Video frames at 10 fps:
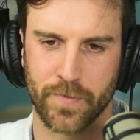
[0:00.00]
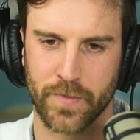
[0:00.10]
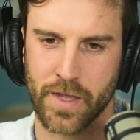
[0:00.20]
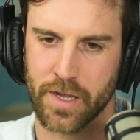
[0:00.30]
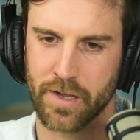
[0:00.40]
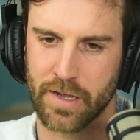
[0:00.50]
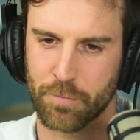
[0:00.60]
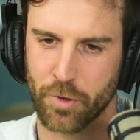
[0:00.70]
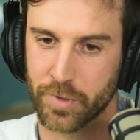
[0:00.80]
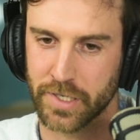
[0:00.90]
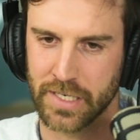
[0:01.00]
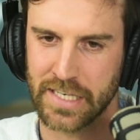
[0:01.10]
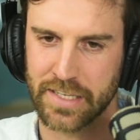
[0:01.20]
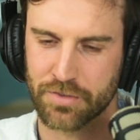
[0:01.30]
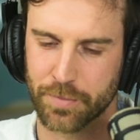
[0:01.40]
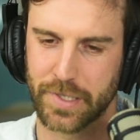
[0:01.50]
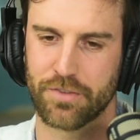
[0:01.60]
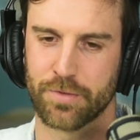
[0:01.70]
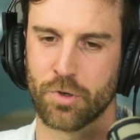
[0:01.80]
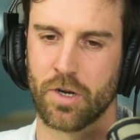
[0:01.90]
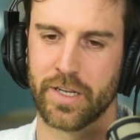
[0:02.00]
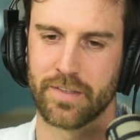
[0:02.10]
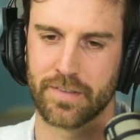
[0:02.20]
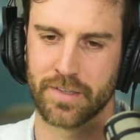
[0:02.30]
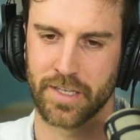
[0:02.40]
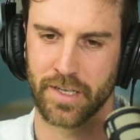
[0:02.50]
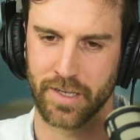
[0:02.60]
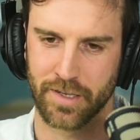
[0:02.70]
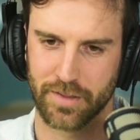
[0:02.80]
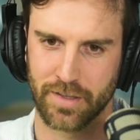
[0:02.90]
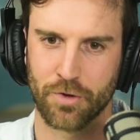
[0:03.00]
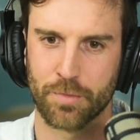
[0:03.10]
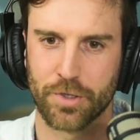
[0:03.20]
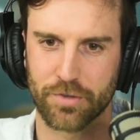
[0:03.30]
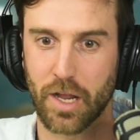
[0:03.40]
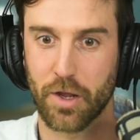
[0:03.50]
they're probably a little bit surprised, and they're almost like,